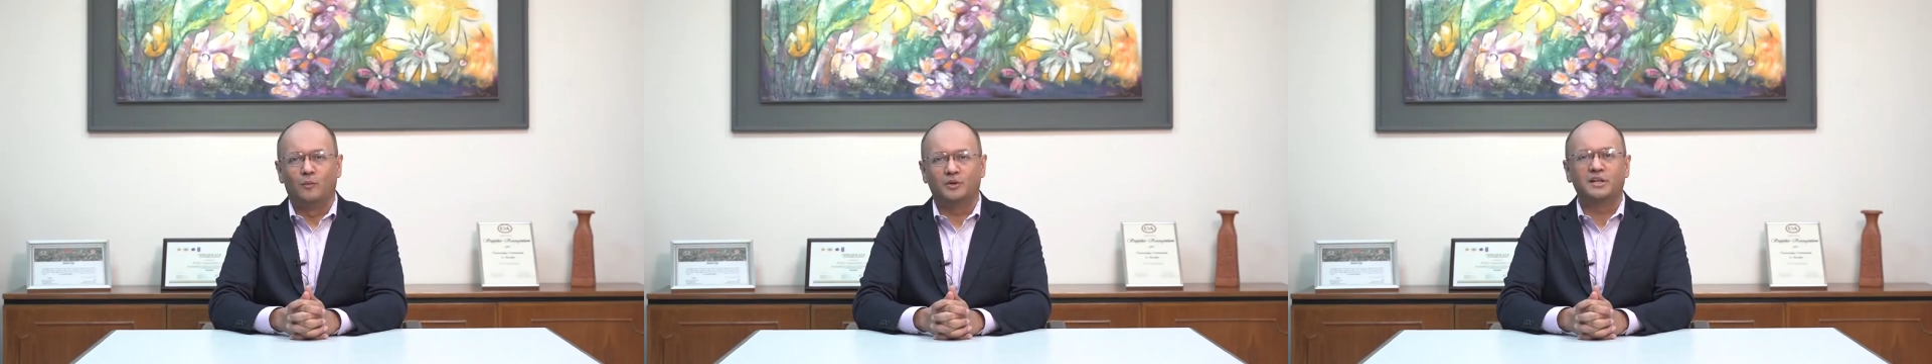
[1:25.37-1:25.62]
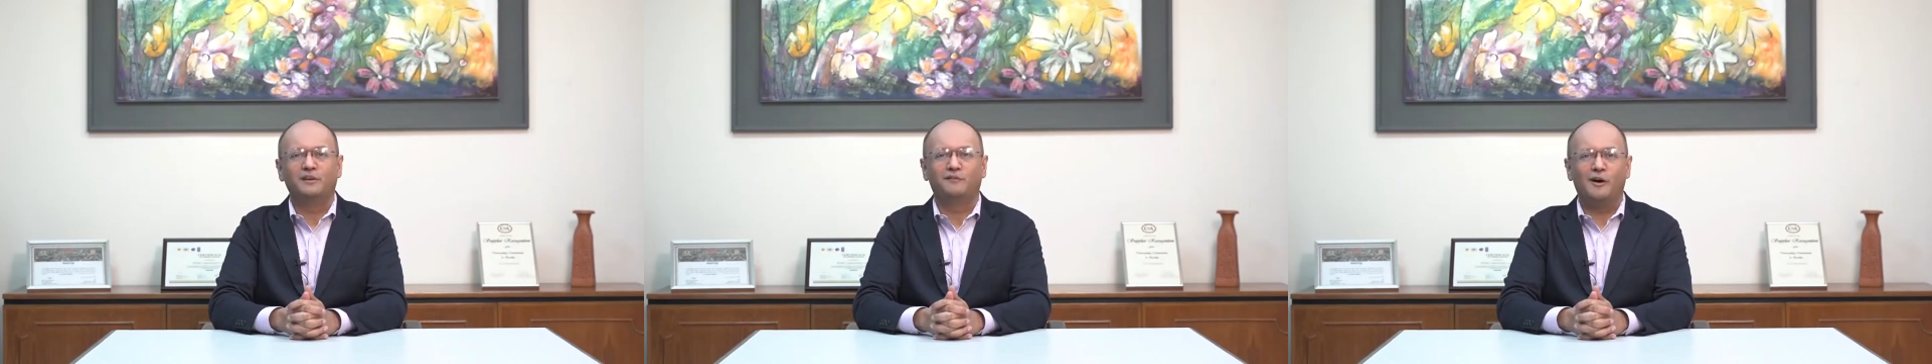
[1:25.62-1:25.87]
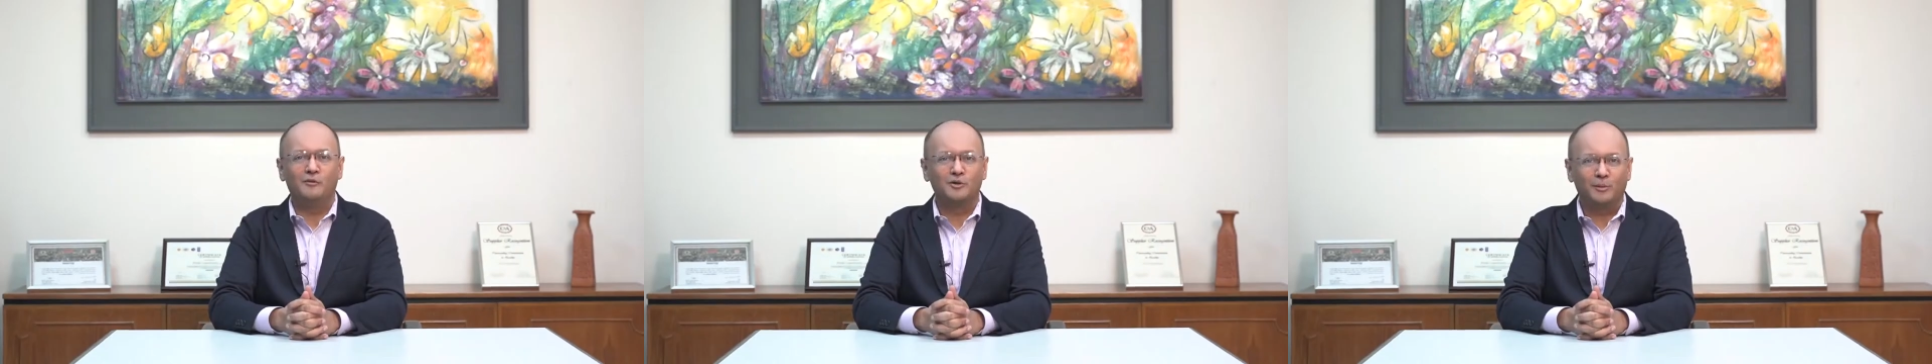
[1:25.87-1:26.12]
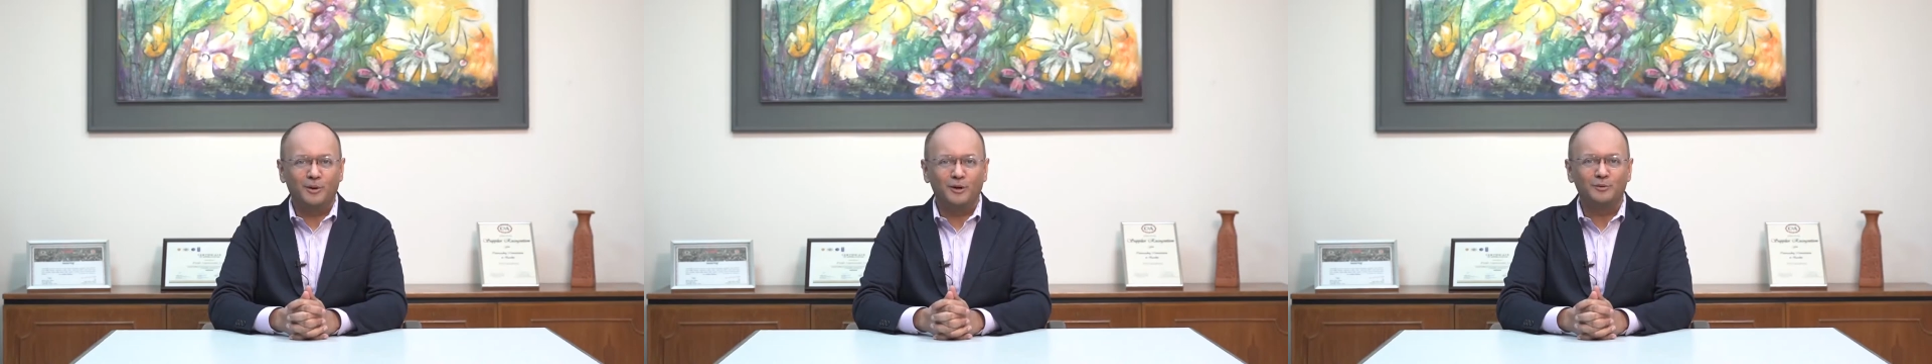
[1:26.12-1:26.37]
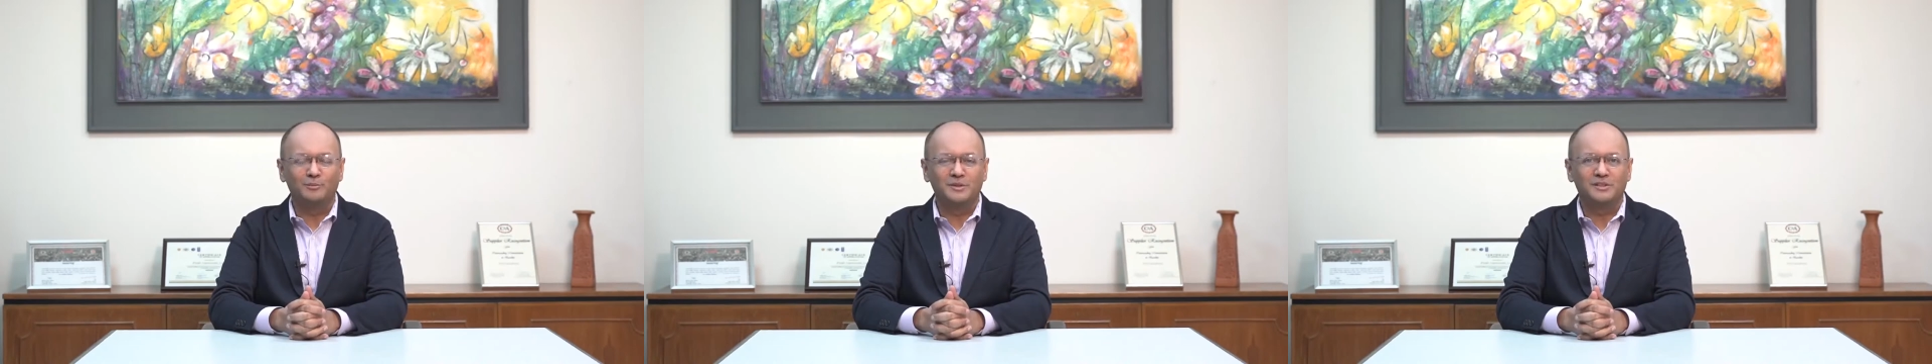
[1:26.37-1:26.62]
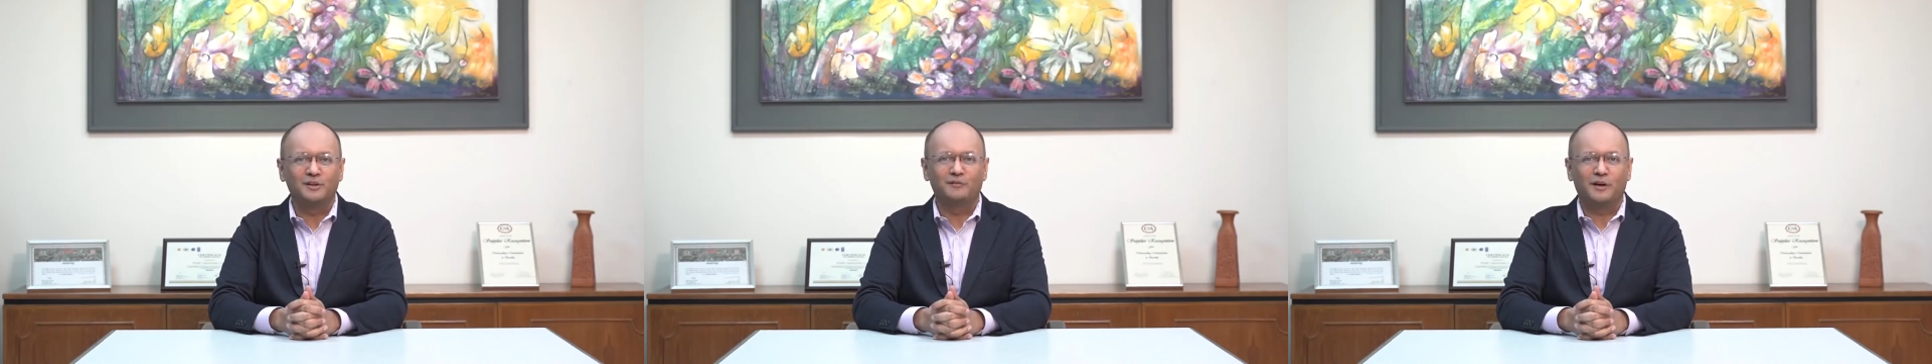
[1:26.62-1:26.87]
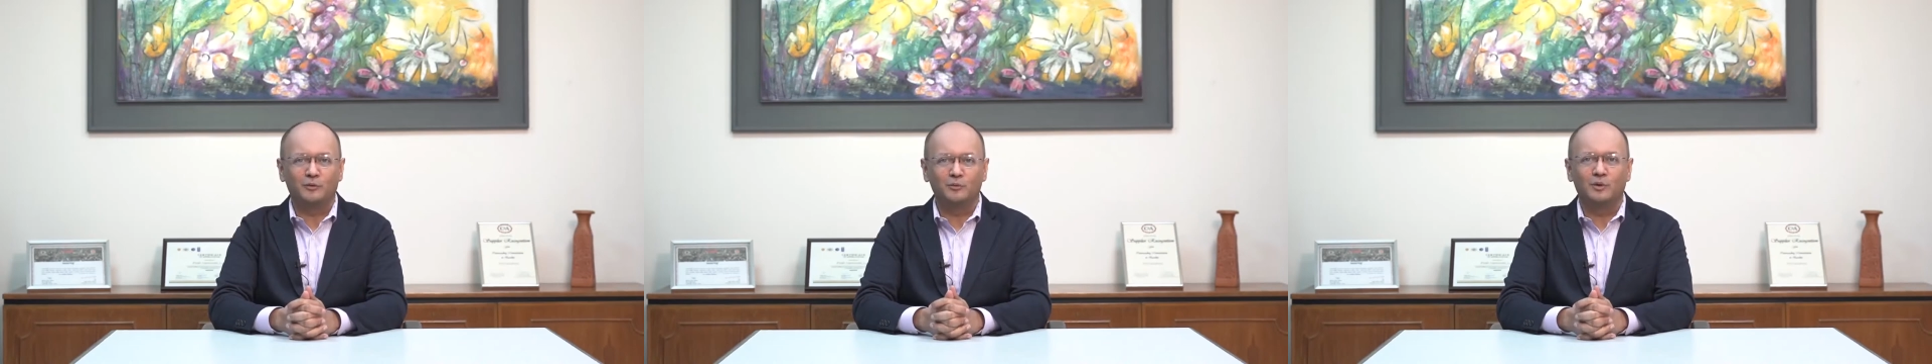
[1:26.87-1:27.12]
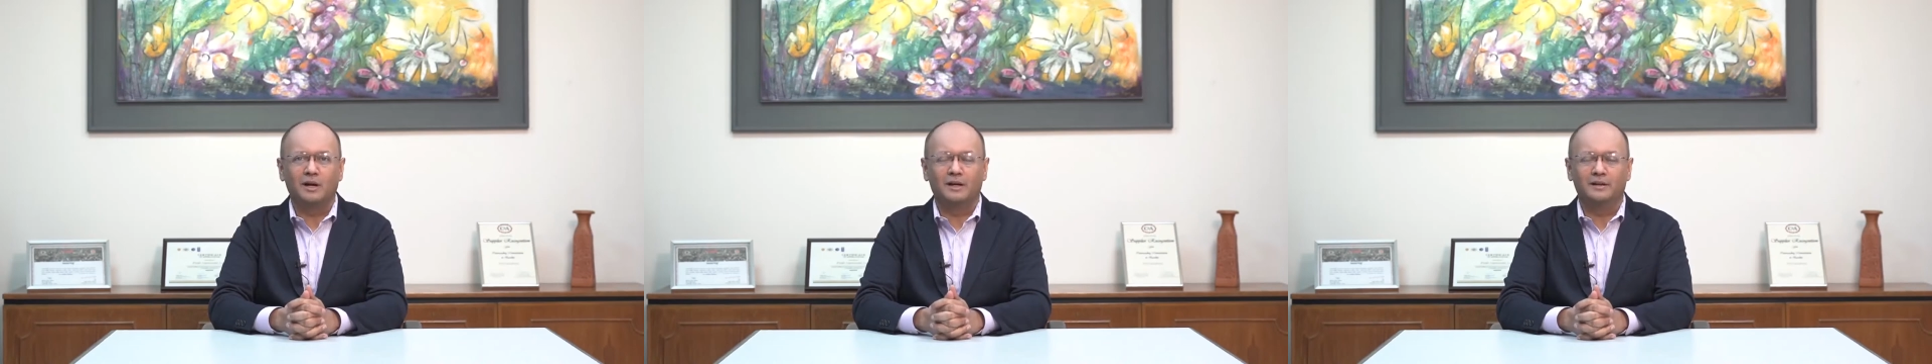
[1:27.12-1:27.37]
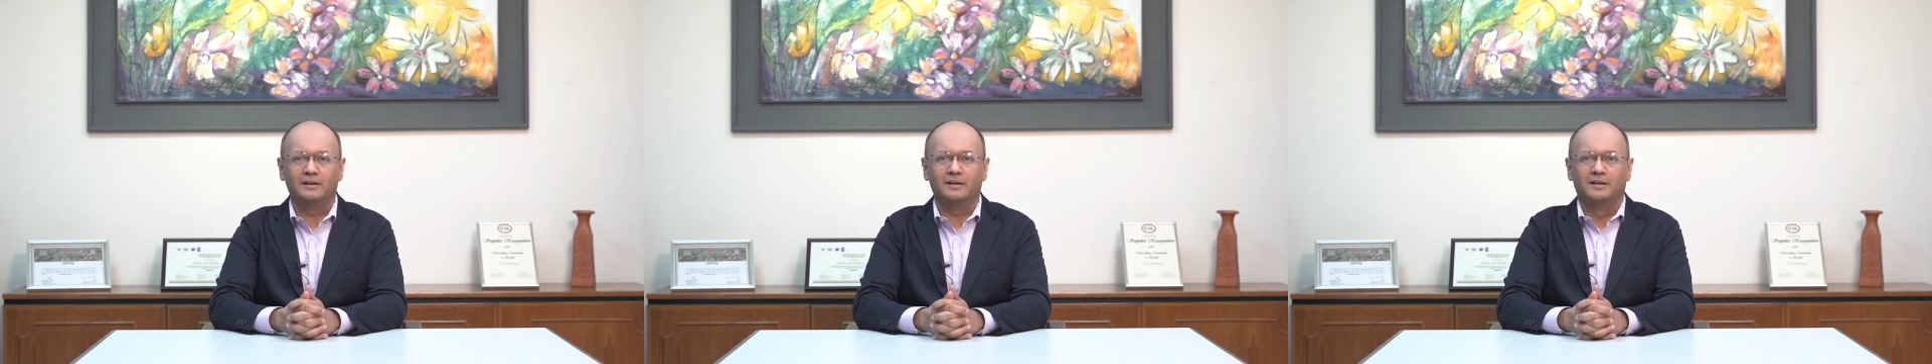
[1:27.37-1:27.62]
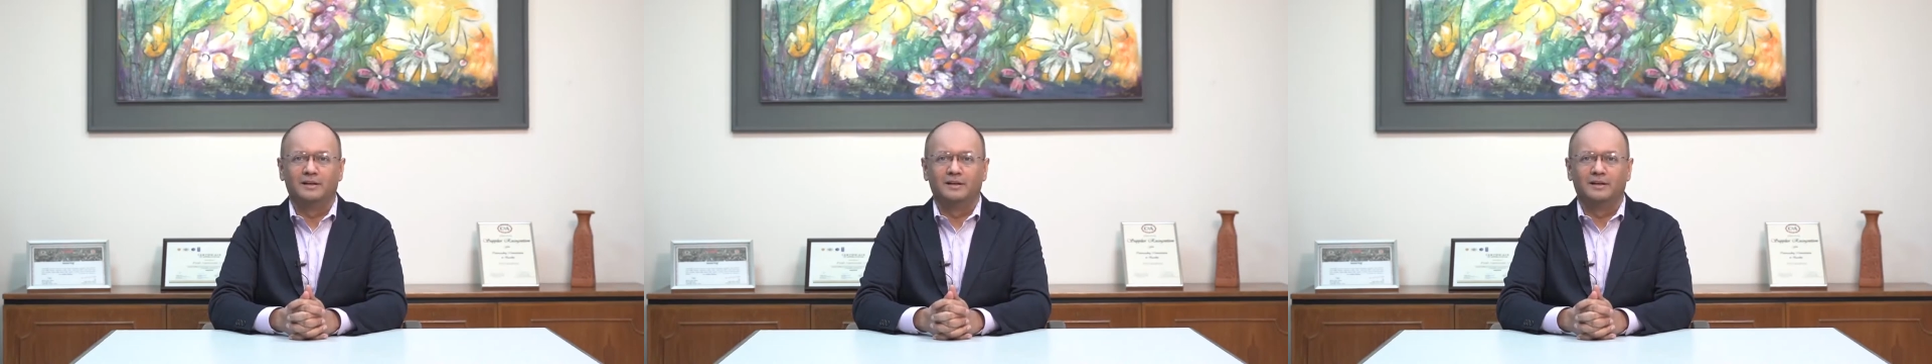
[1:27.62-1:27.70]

What I found about Mr. Faruk Khan